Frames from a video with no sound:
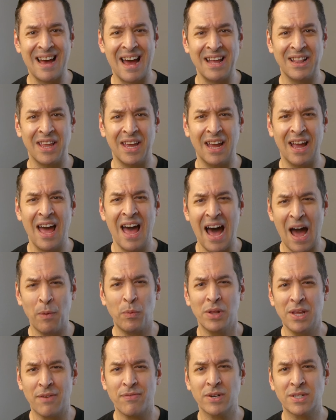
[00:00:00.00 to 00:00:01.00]
tiling. I
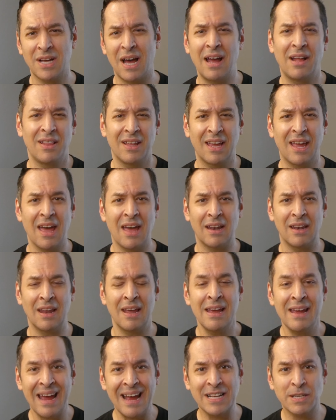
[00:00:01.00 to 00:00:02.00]
will never tile again.
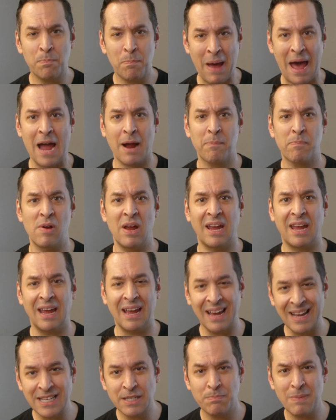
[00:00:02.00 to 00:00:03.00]
It's
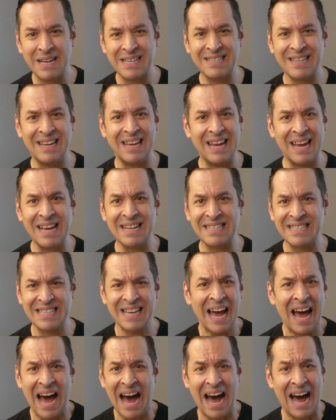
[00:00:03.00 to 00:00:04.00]
backbreaking, it's messy,
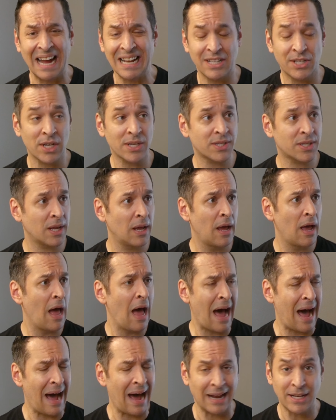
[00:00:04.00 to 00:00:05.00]

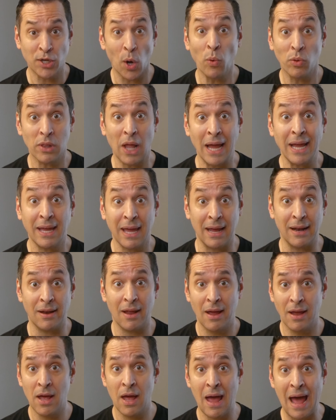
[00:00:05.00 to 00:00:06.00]
I don't like it.
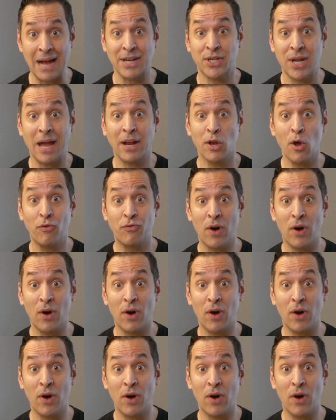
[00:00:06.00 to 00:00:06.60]
Hashtag no